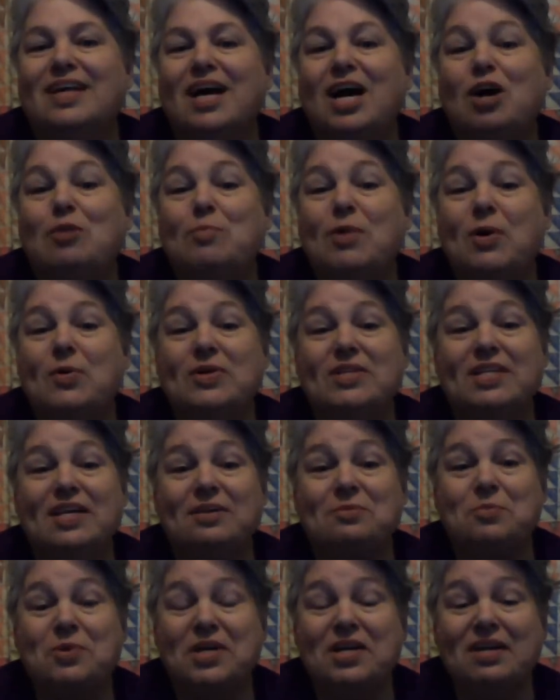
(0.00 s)
I'm always
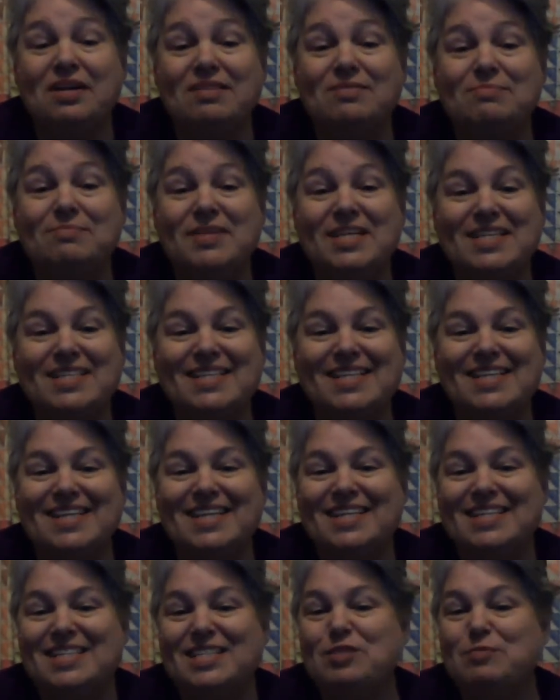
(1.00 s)
like, well, Missy
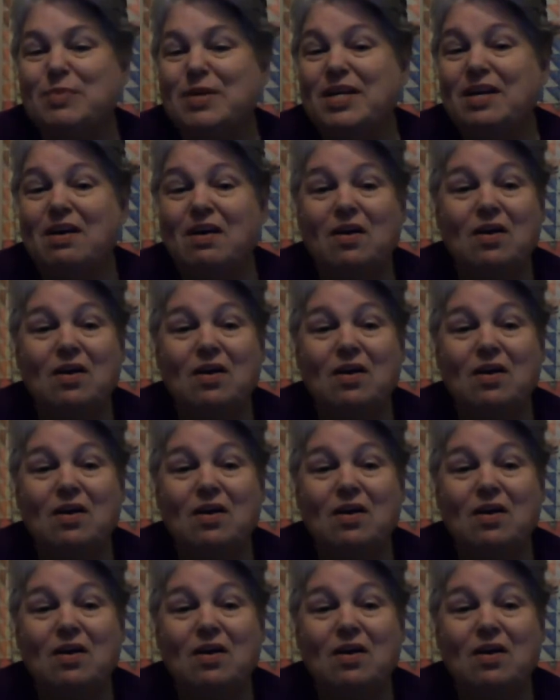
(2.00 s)
gets to spend